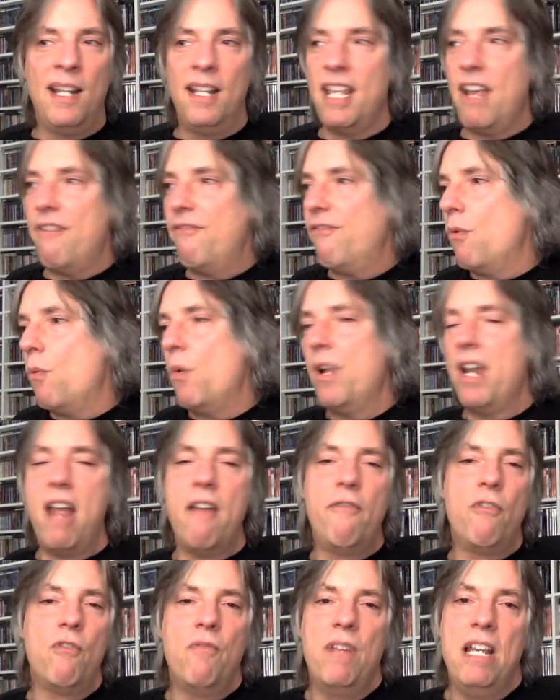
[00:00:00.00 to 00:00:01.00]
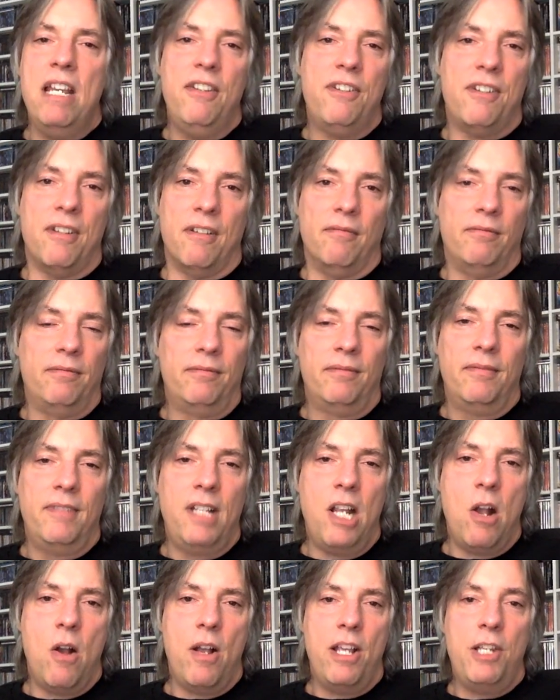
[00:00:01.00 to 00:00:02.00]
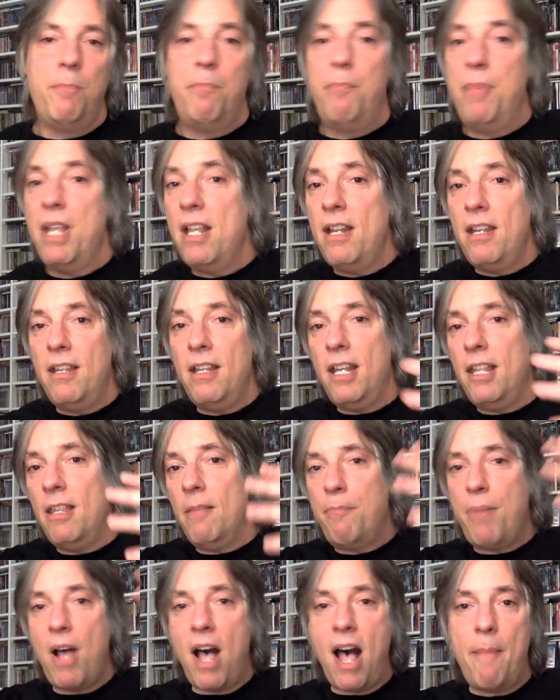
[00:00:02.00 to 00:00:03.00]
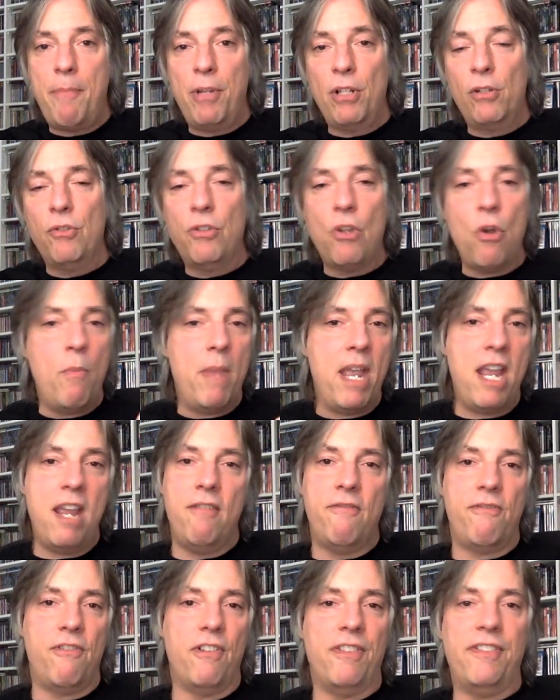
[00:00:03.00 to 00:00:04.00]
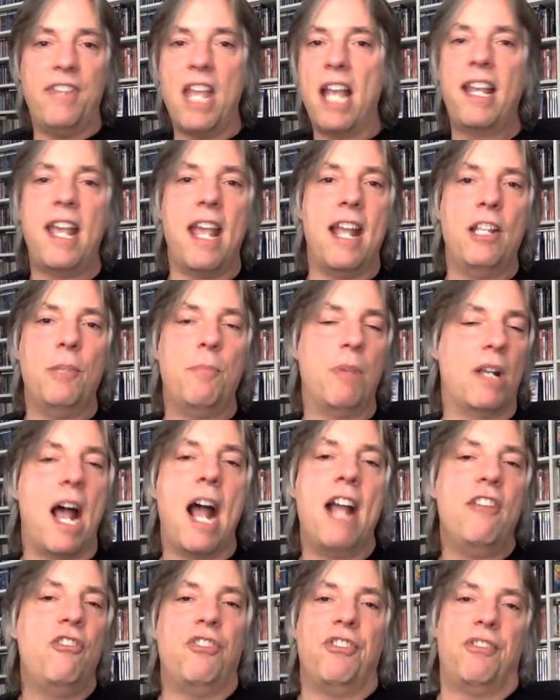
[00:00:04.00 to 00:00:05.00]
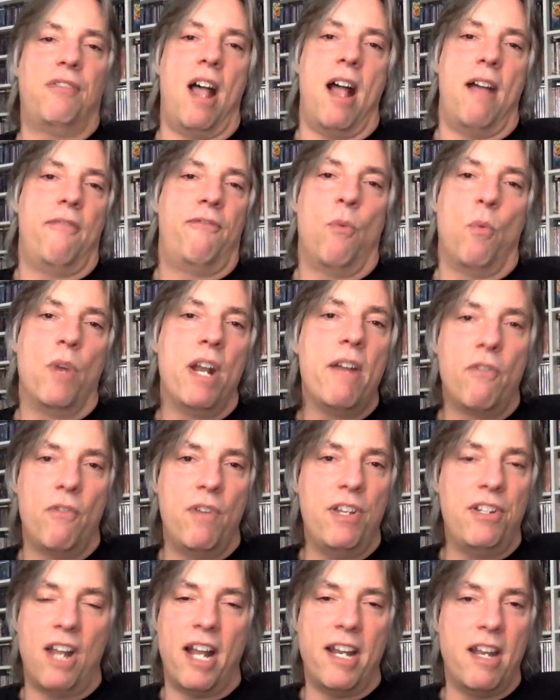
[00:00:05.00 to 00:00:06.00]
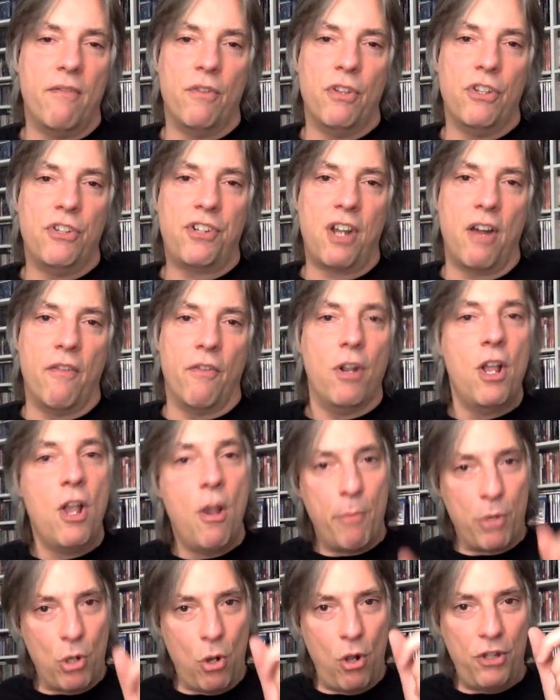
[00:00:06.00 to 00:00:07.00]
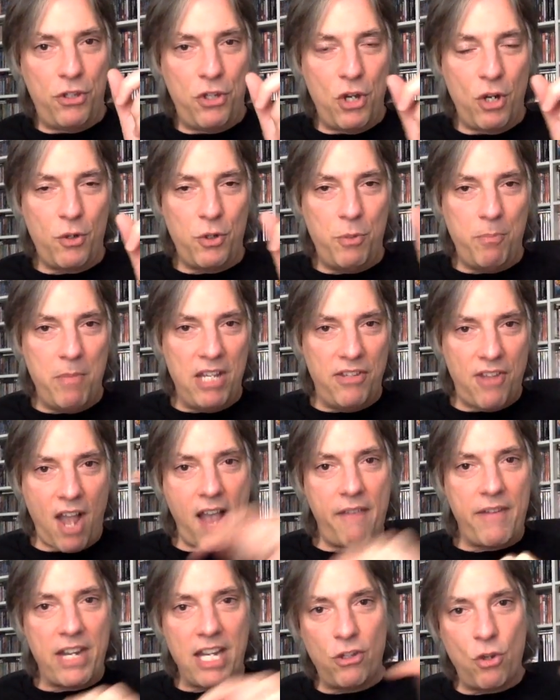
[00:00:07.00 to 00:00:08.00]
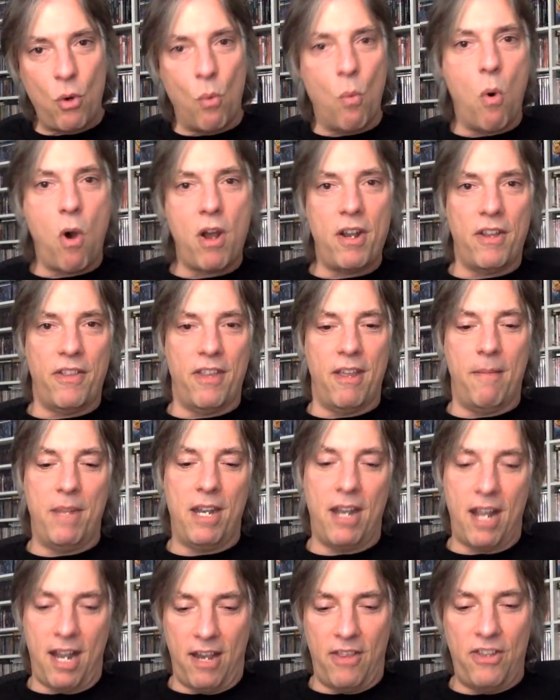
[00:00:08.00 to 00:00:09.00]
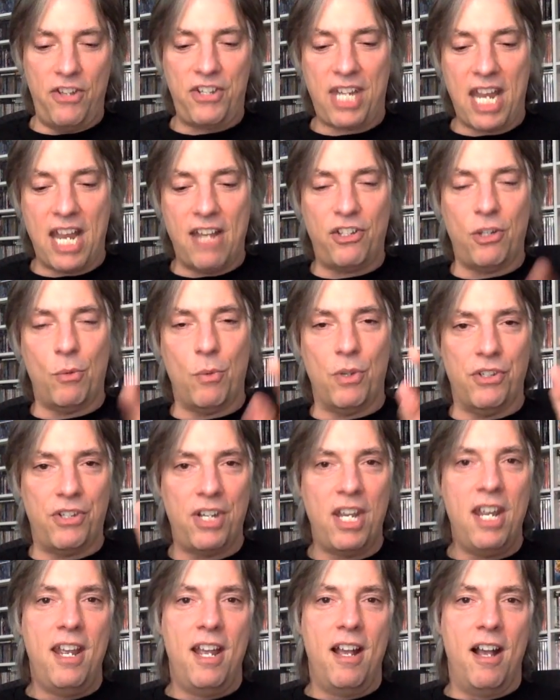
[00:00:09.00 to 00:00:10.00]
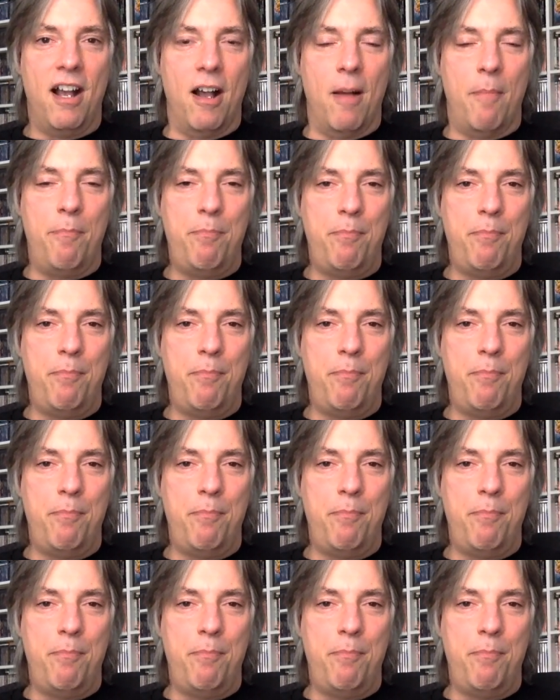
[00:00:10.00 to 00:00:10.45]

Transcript: that for whatever reason, you know, has been in the popular domain for decades, but I just, uh, for whatever reason, I never discovered. But all it took was me diving into one of them, and, and in this case, it was uh,